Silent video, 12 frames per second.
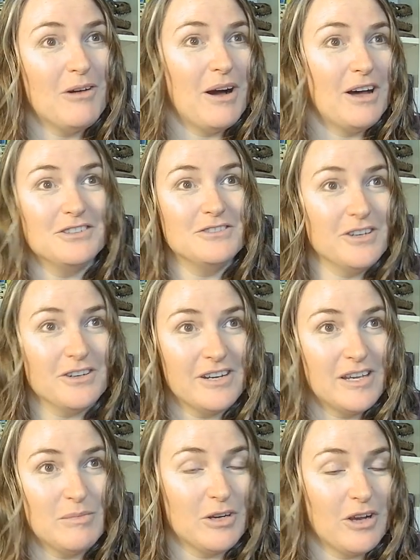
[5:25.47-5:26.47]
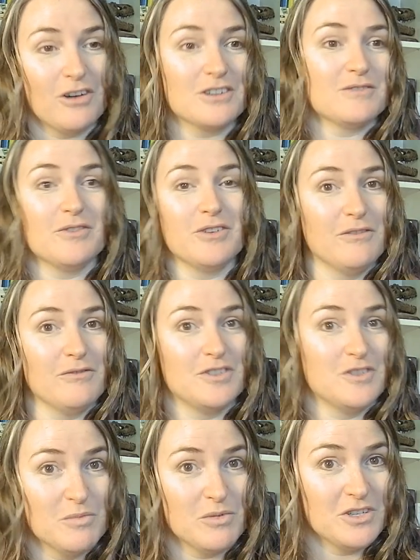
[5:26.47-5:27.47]
I'll do your ebook arcs for you for
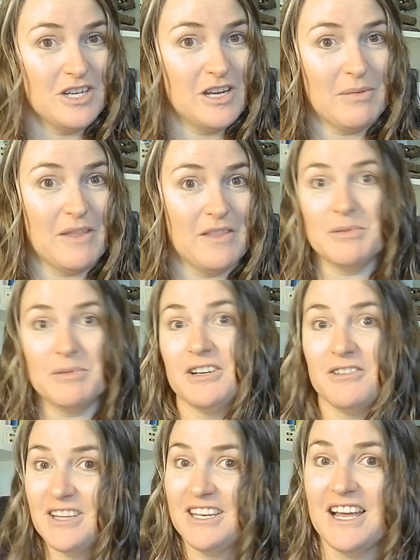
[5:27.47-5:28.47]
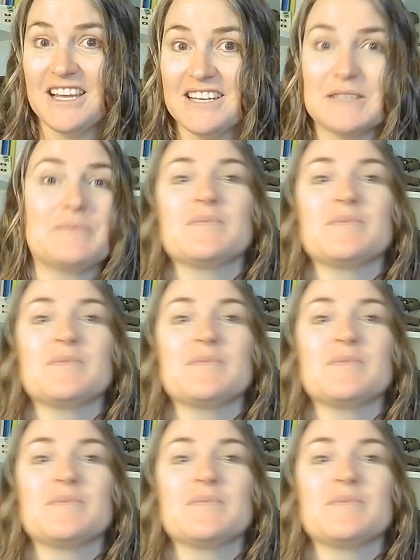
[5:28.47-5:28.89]
super cheap, and they'll be look really nice.